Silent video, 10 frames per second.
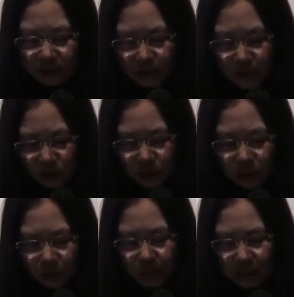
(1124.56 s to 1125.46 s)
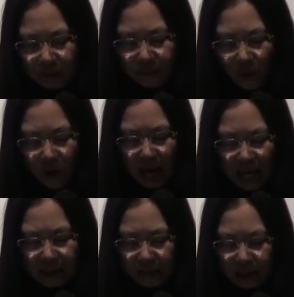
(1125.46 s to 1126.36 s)
the most stupid of all
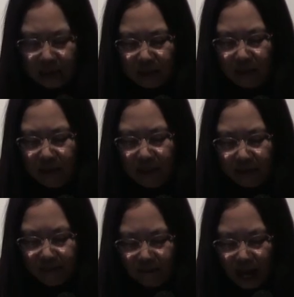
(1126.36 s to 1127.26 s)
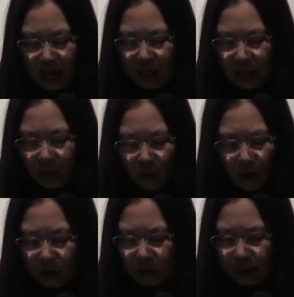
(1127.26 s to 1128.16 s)
animals that fly,
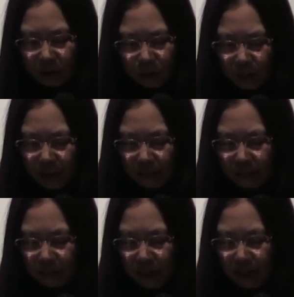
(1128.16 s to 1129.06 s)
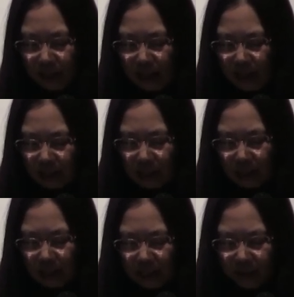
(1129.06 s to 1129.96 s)
walk, and swim,
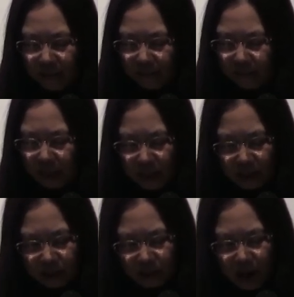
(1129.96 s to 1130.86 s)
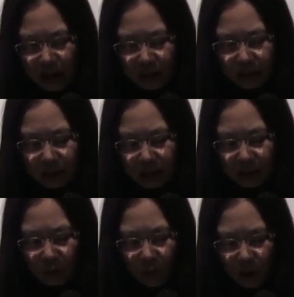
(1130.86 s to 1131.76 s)
that live beneath the ground,
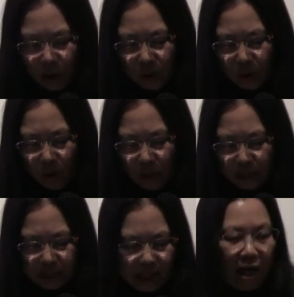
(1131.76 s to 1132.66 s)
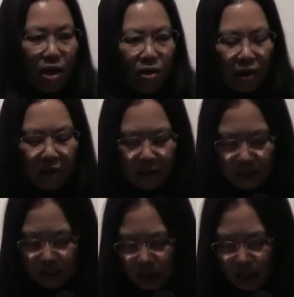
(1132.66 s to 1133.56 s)
in water, or in the air,
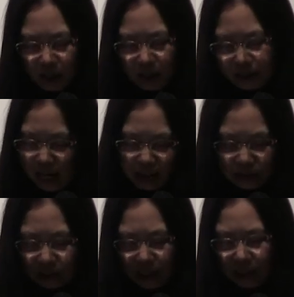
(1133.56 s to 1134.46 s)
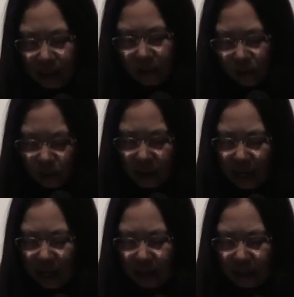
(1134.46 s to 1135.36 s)
are undoubtedly
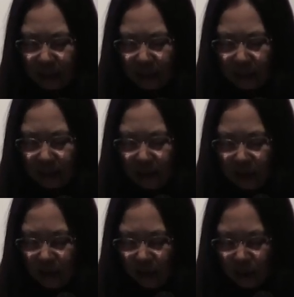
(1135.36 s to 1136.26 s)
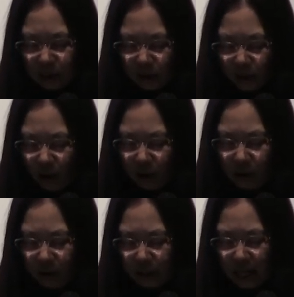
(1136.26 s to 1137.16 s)
crocodiles, which
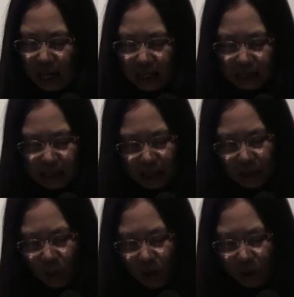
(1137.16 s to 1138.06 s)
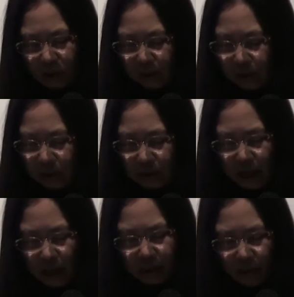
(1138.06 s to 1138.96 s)
crawl on land and walk
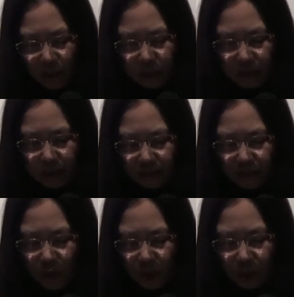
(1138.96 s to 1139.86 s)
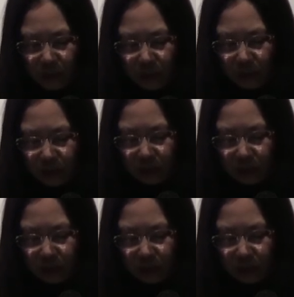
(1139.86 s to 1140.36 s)
at the bottom of the water,